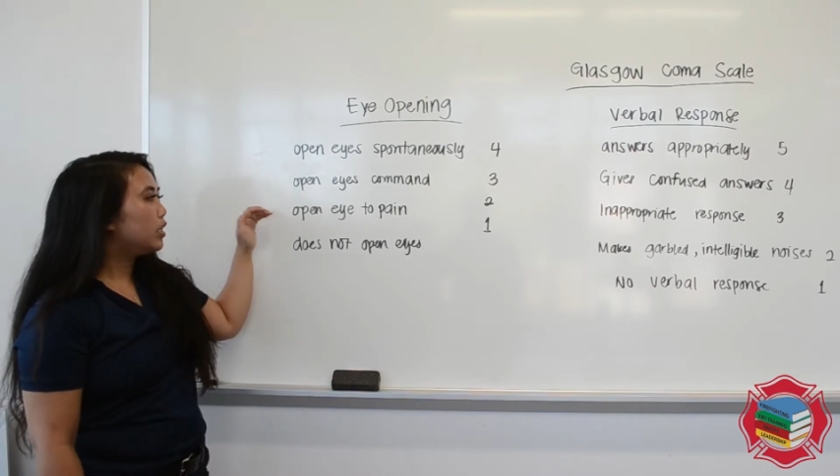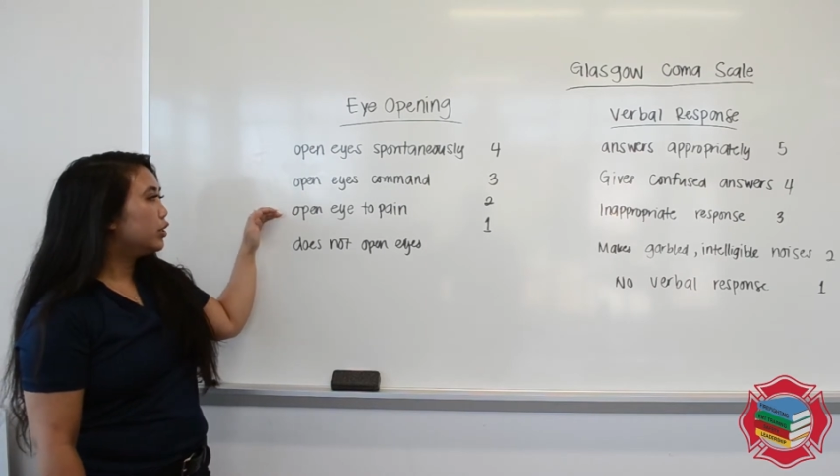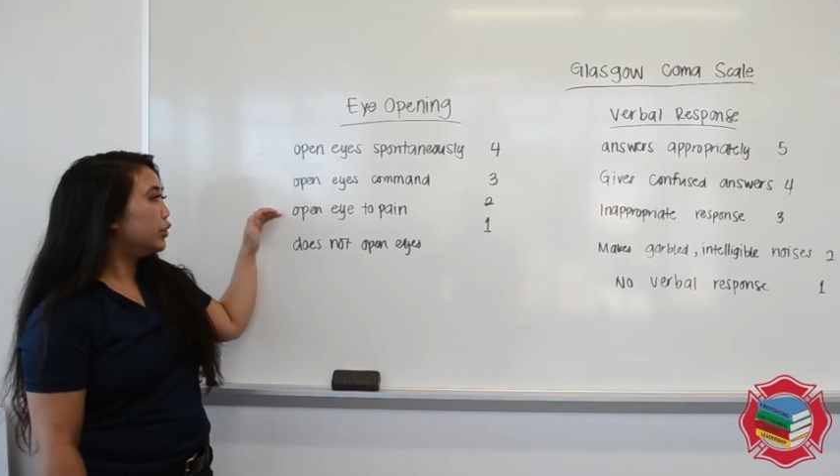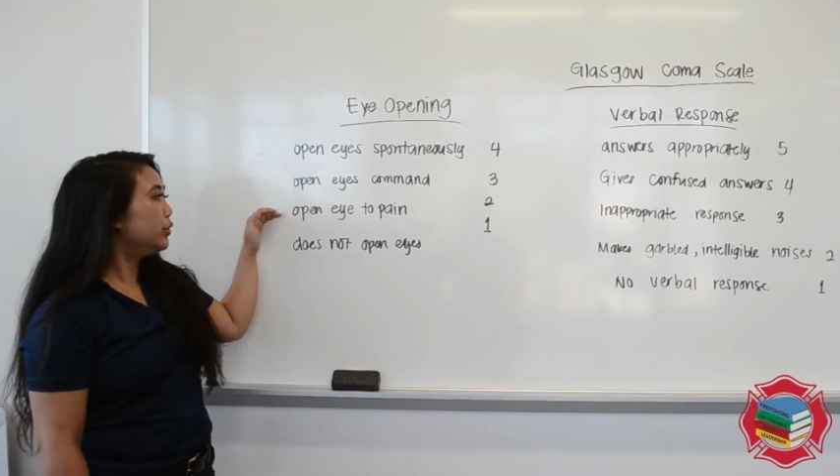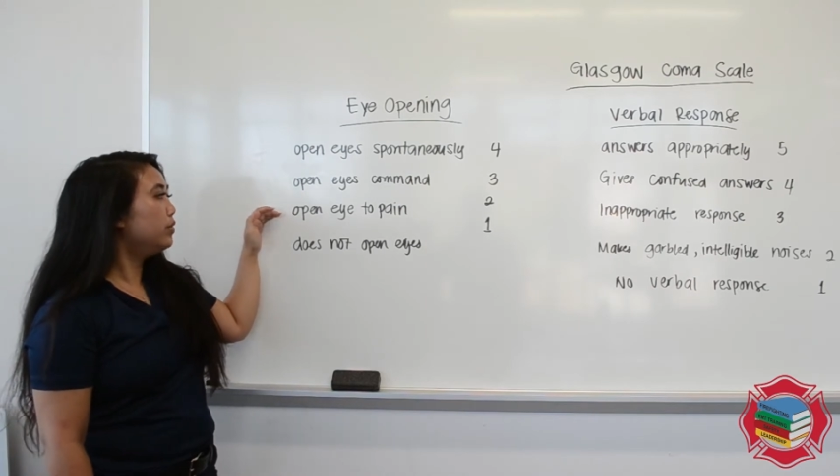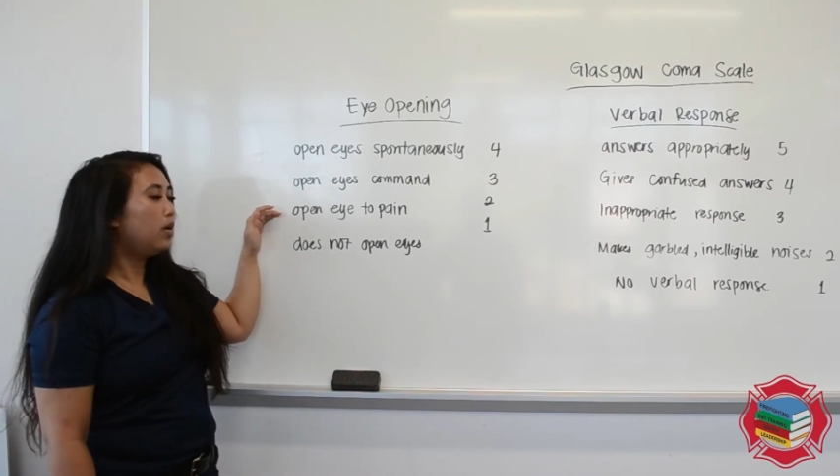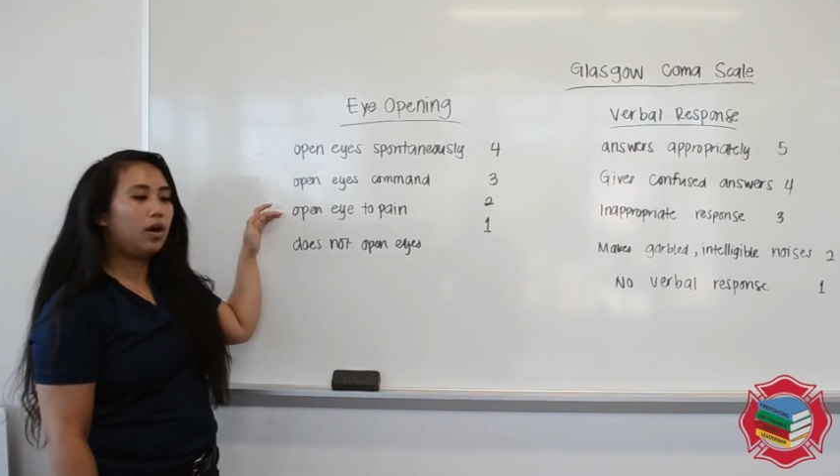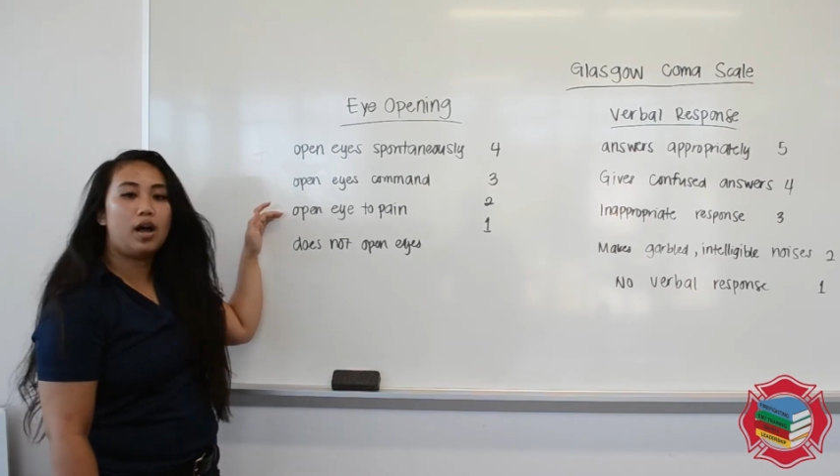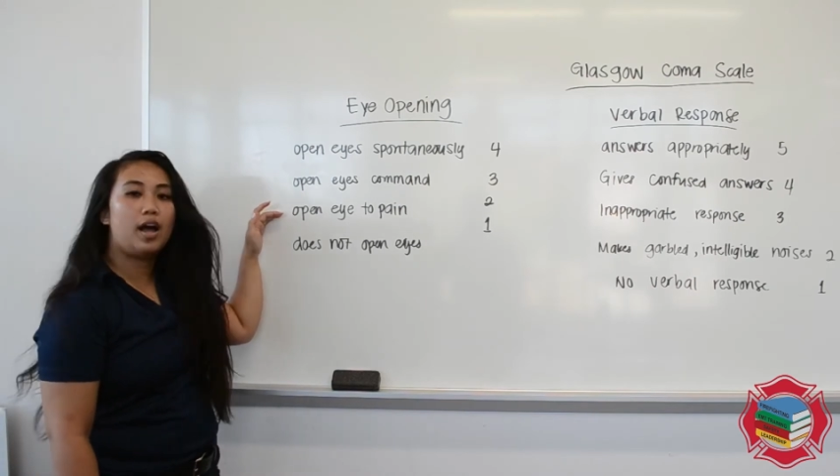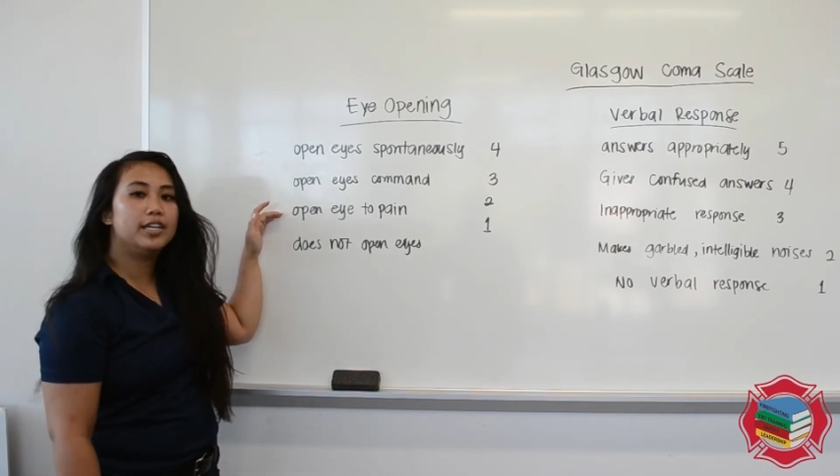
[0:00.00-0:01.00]
2,
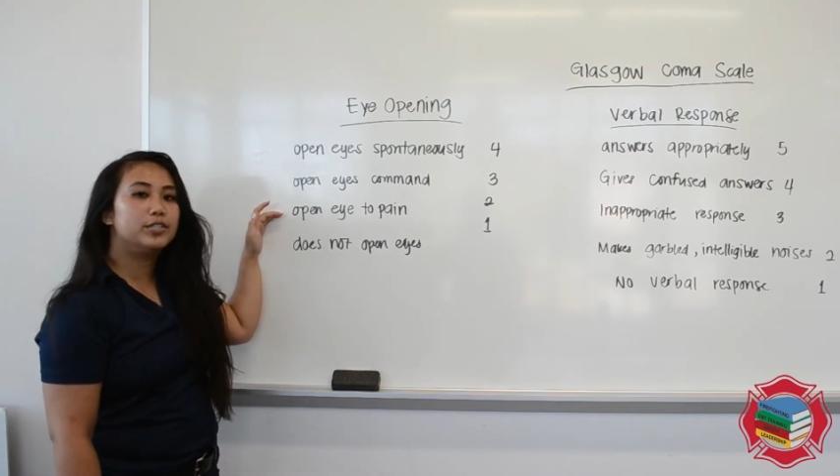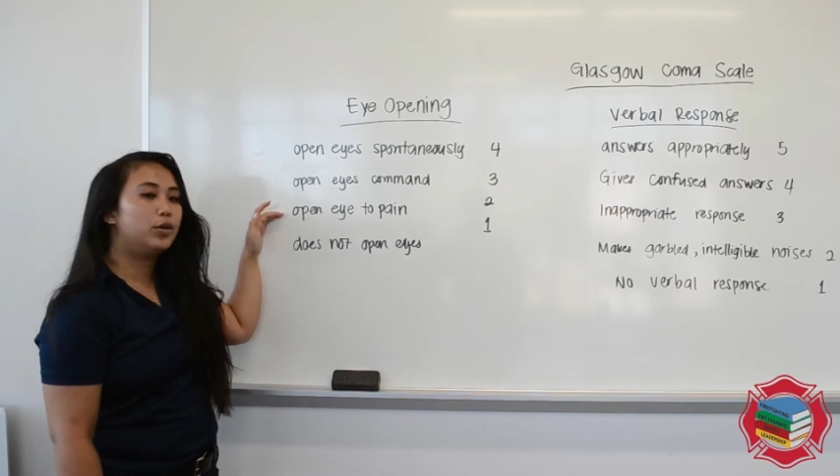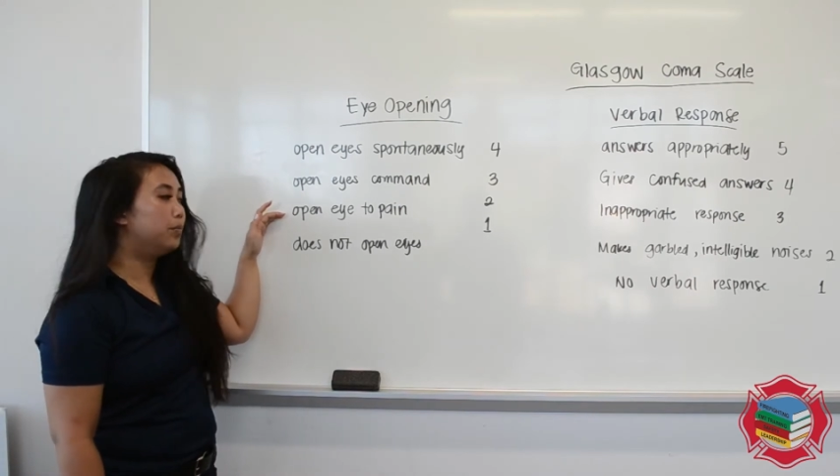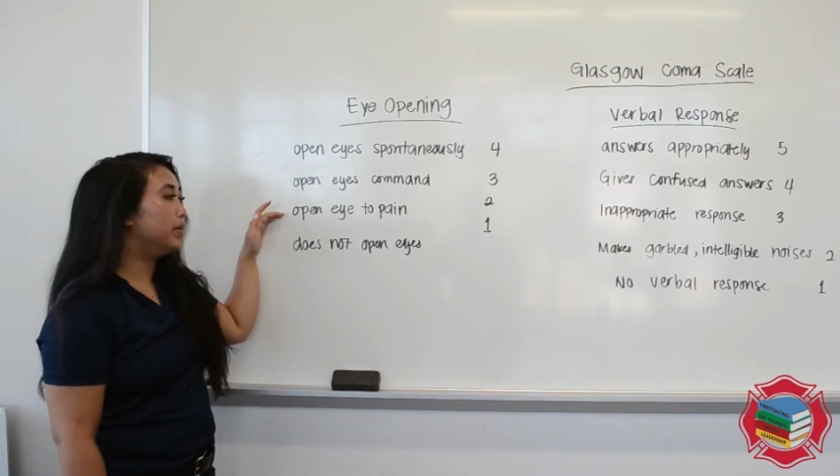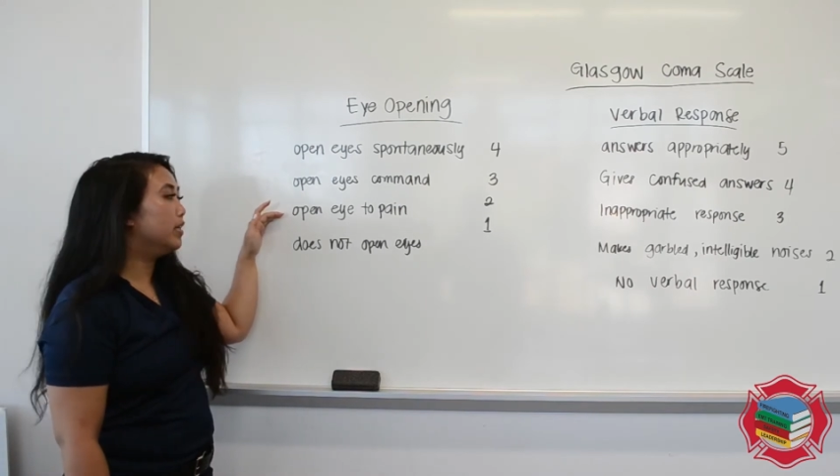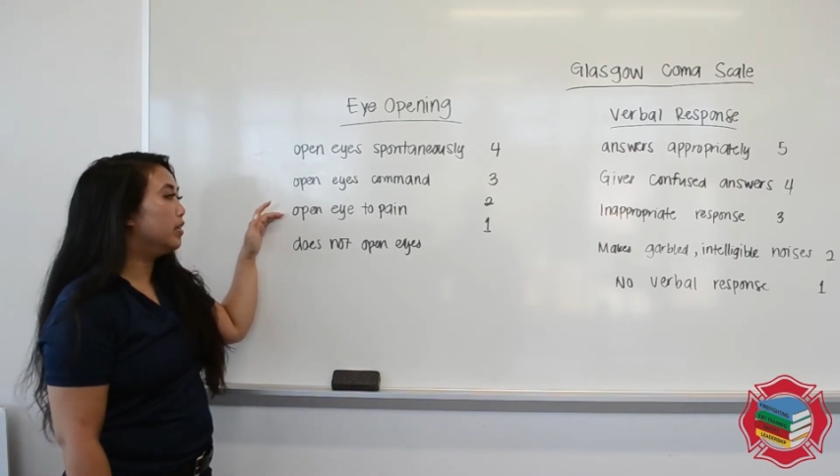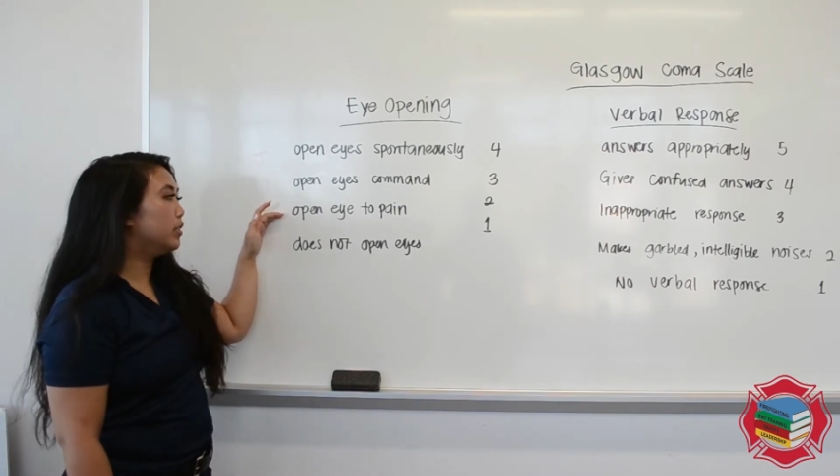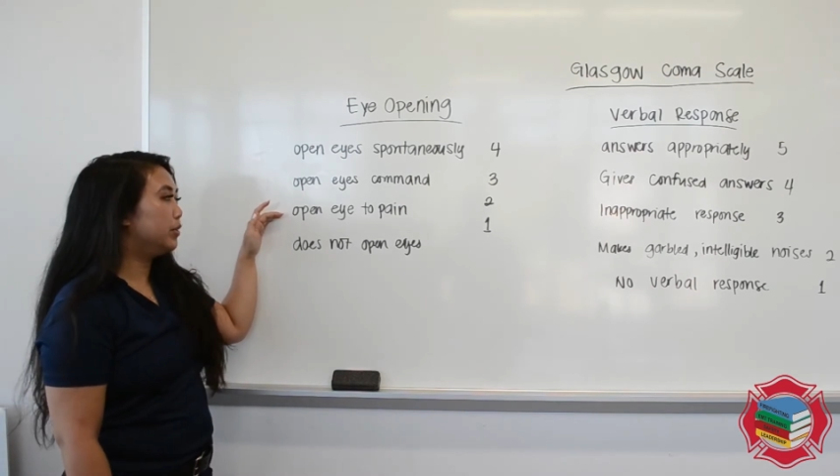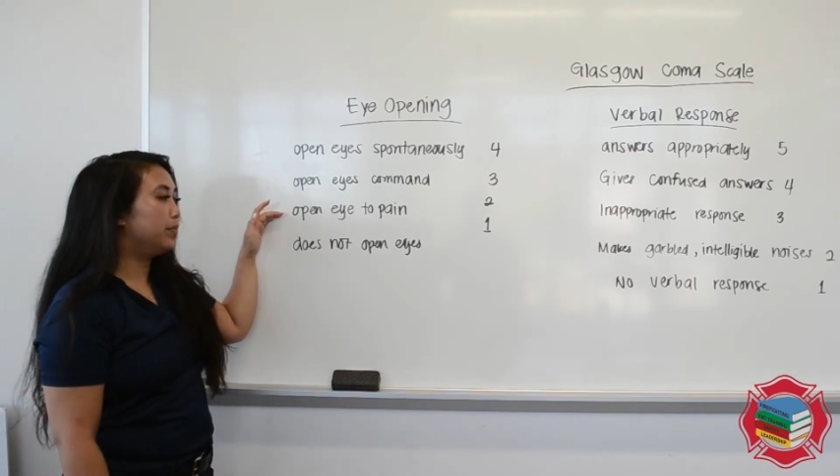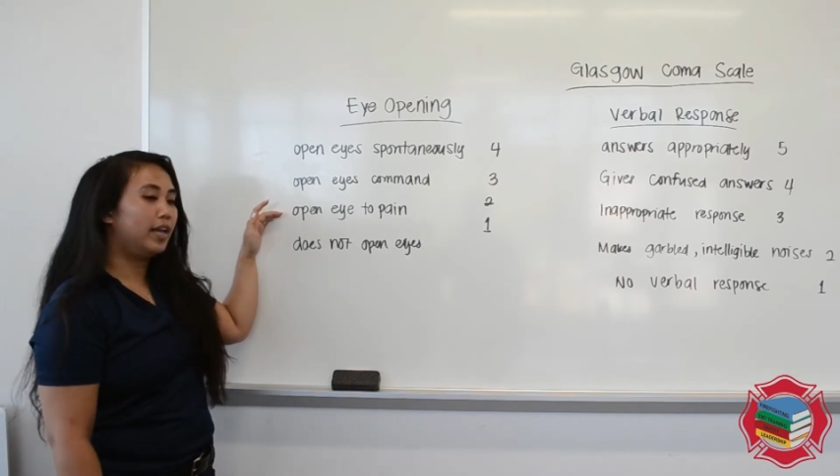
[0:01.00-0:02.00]
eyes open to